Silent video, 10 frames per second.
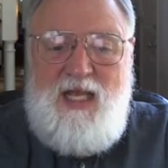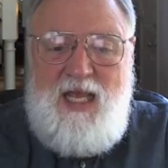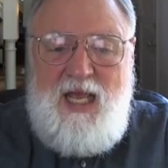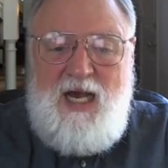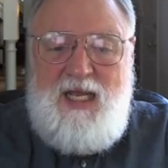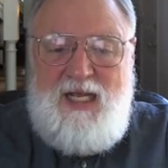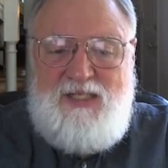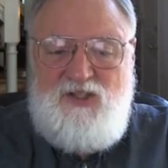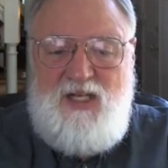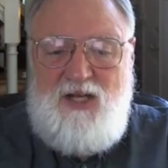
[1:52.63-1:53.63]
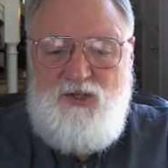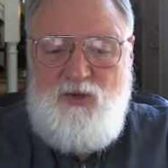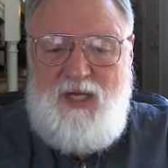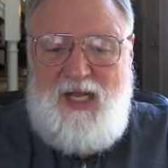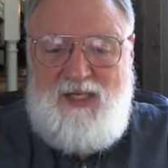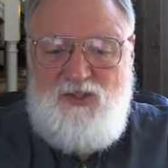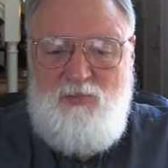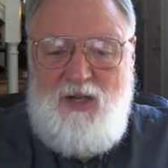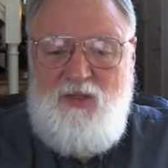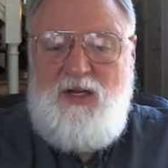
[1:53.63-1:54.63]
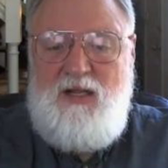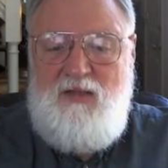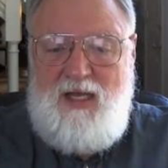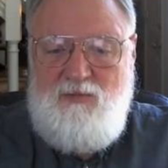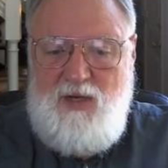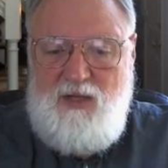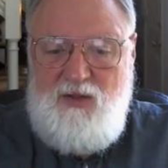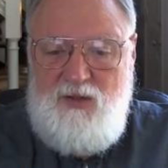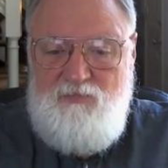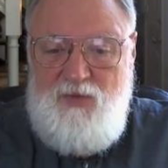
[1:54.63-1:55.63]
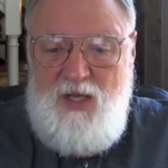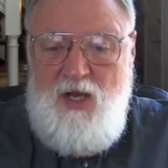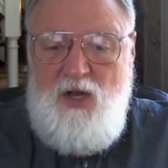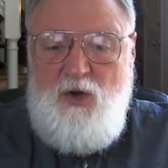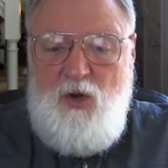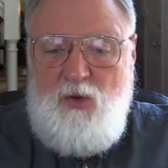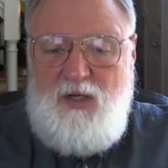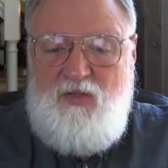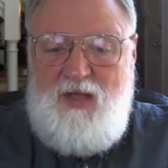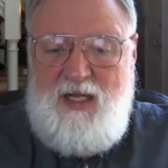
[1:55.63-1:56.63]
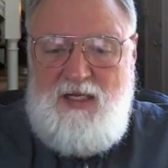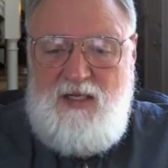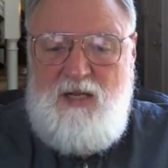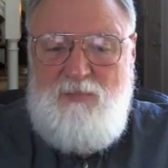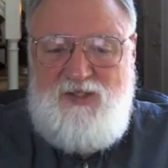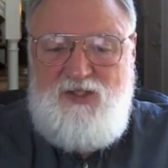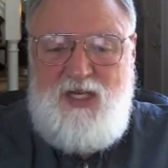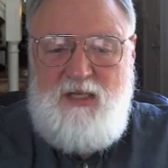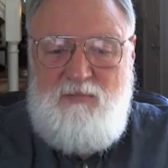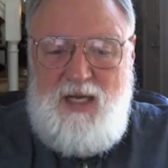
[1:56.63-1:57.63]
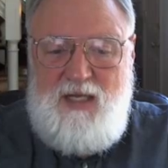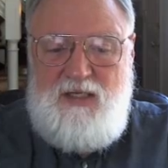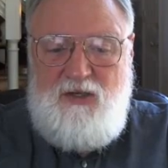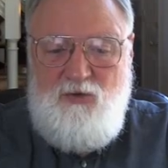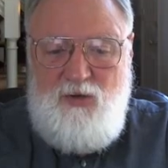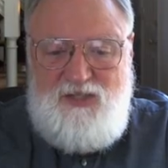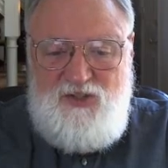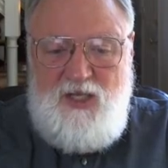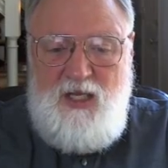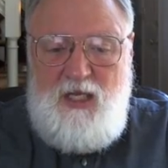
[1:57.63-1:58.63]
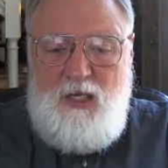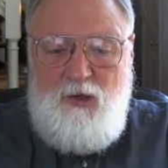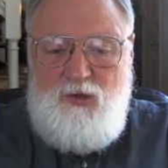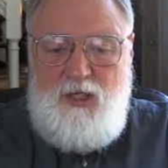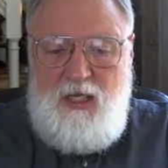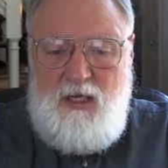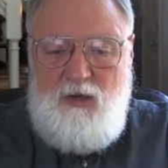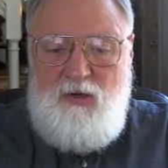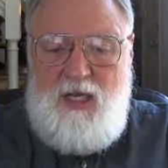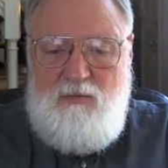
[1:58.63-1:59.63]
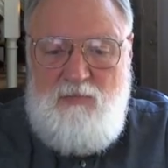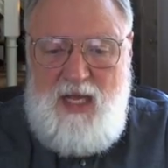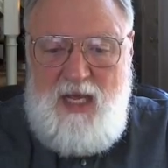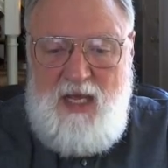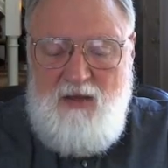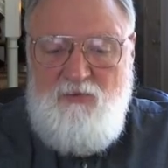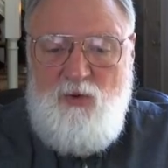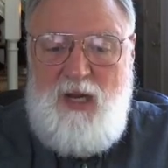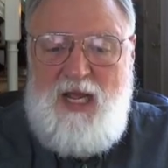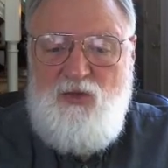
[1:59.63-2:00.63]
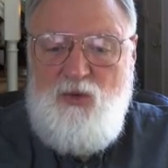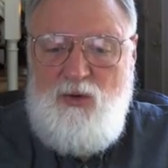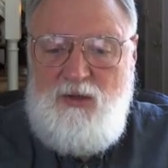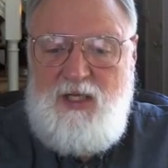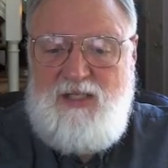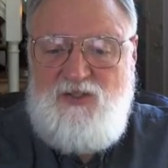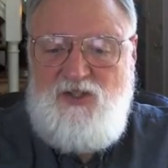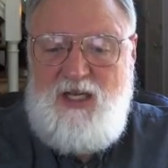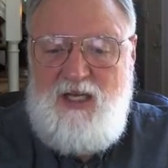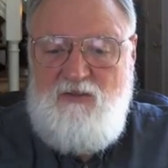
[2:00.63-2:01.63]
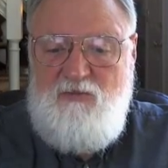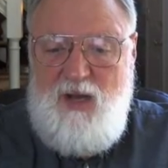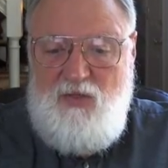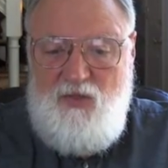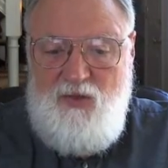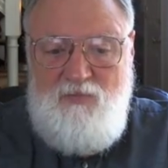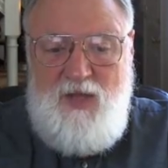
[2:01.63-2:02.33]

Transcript: EIA's Natural Gas Monthly that month noted that domestic demand decreased year to year in May for a third consecutive month